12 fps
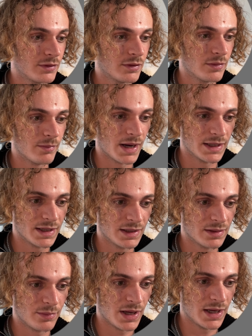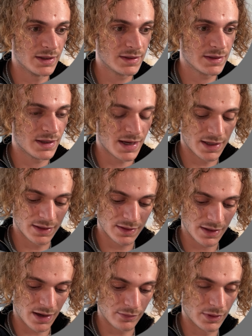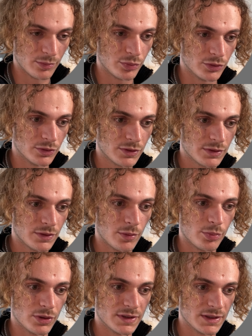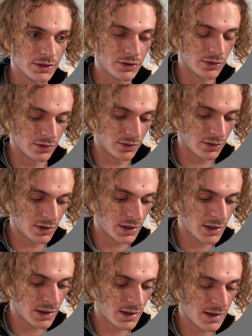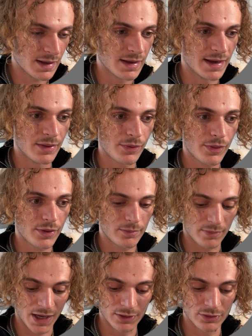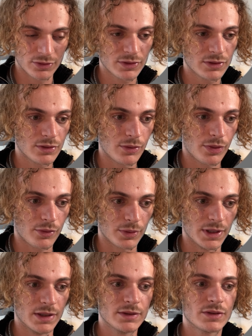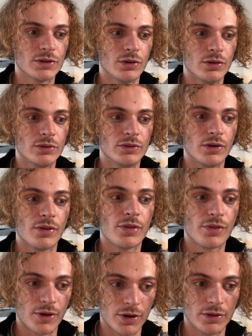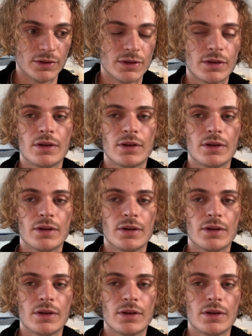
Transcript: my database and I will put the position length -3. So the third,